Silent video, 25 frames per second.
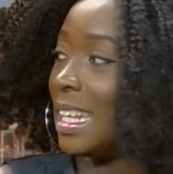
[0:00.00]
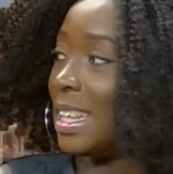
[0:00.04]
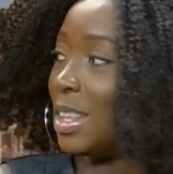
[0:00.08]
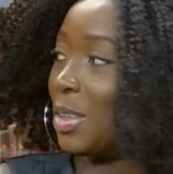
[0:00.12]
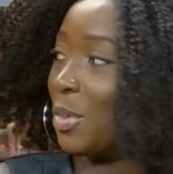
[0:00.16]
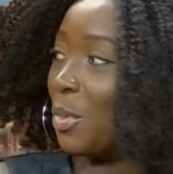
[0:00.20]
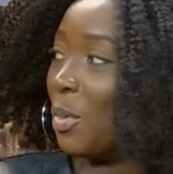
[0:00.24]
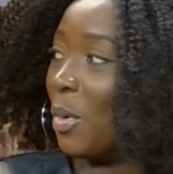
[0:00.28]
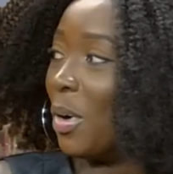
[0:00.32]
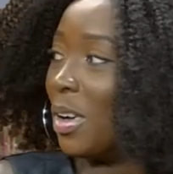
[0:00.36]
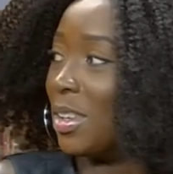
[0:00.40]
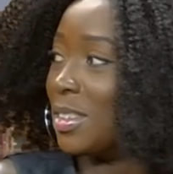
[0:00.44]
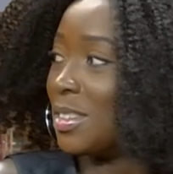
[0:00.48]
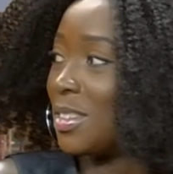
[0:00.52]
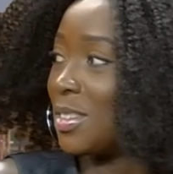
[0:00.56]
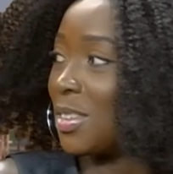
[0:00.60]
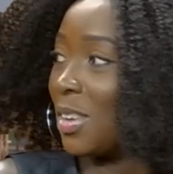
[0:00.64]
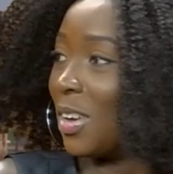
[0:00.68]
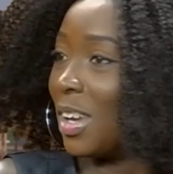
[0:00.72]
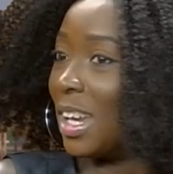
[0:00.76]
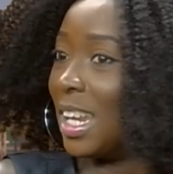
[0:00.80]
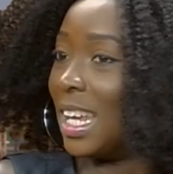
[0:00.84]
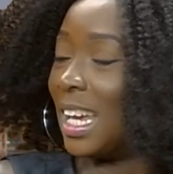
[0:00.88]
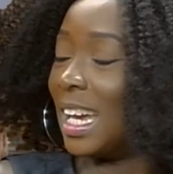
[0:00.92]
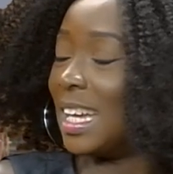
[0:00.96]
the one
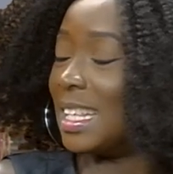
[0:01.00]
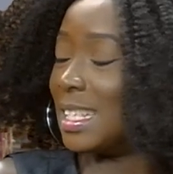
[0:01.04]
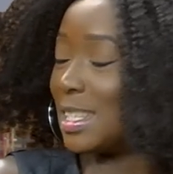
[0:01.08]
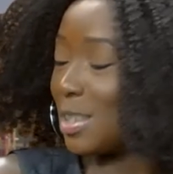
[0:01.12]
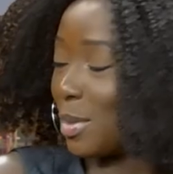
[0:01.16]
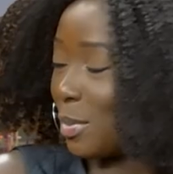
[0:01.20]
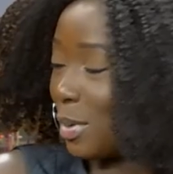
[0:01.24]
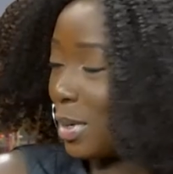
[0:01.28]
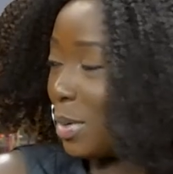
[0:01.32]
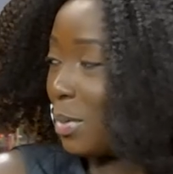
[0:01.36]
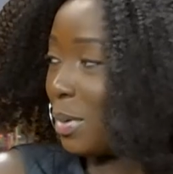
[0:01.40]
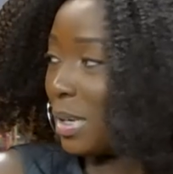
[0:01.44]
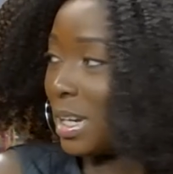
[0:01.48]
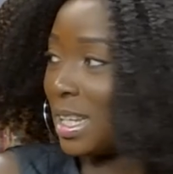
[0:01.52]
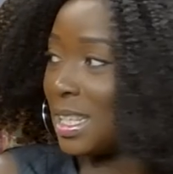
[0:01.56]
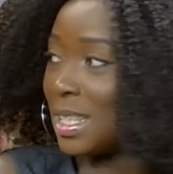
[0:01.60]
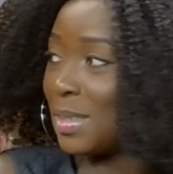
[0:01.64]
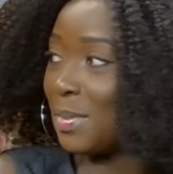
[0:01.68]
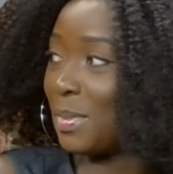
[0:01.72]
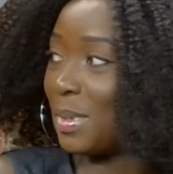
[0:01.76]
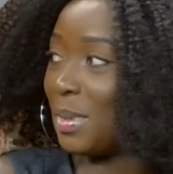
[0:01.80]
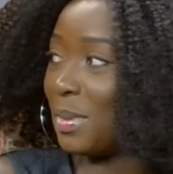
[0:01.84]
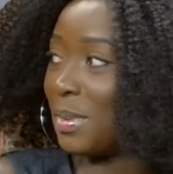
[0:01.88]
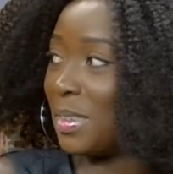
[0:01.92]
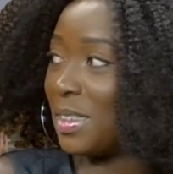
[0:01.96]
stalling and somebody wanted to
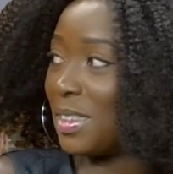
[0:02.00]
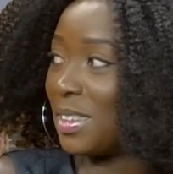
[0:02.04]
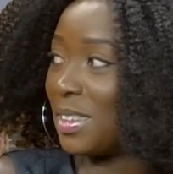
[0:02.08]
be with